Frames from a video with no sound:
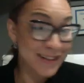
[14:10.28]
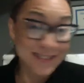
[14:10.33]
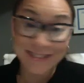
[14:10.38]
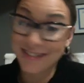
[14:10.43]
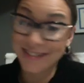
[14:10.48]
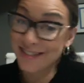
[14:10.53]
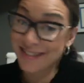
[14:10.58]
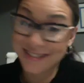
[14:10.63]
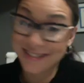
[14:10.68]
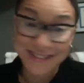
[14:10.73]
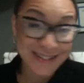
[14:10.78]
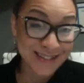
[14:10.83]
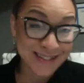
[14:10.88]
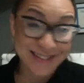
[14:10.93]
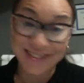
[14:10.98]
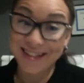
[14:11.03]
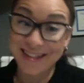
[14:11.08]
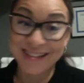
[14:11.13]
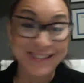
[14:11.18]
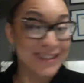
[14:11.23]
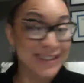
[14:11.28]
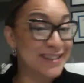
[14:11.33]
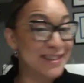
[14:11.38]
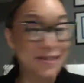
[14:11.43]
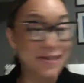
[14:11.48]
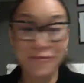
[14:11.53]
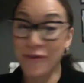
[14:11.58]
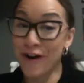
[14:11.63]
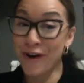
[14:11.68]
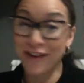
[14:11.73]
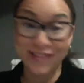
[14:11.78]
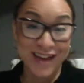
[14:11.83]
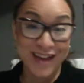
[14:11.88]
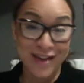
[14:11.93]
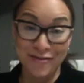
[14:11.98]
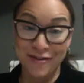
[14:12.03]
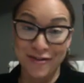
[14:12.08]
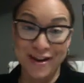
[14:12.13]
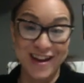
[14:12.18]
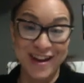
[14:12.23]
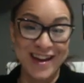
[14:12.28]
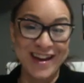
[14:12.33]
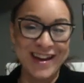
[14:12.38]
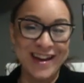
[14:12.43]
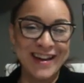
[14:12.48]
doesn't work that way.